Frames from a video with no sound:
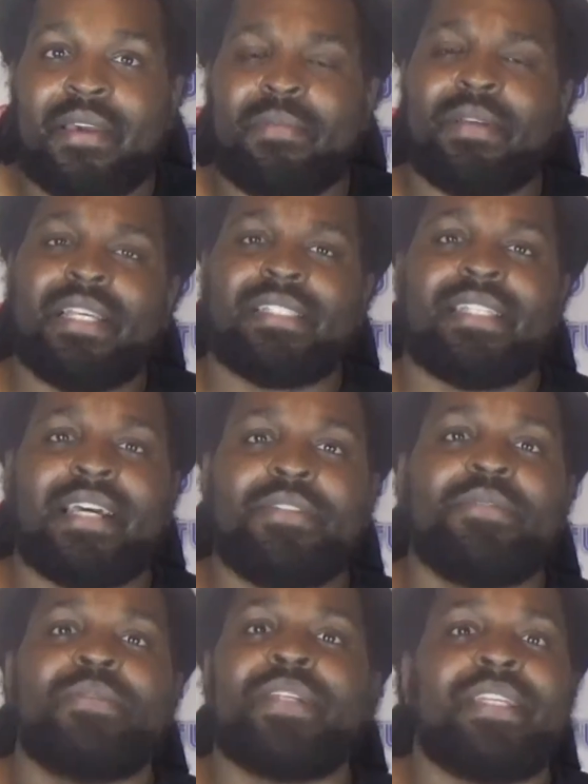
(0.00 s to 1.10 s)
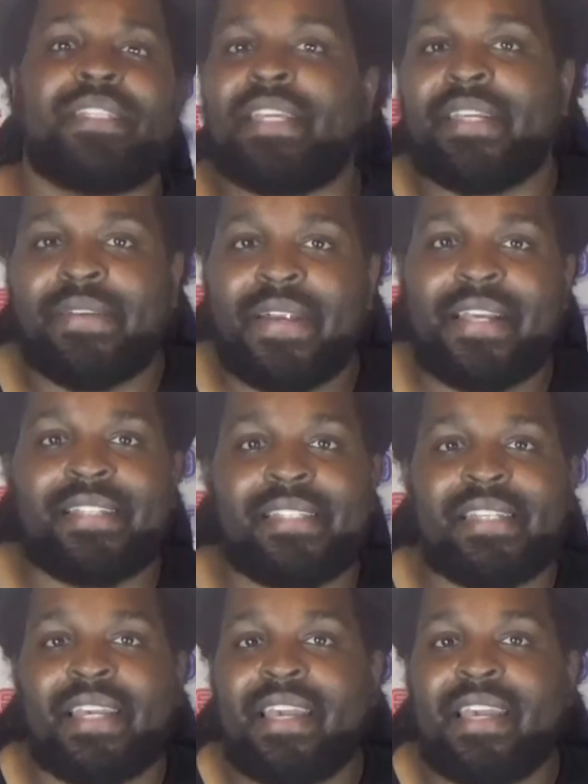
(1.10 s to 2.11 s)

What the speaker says: But let's not do anything crazy.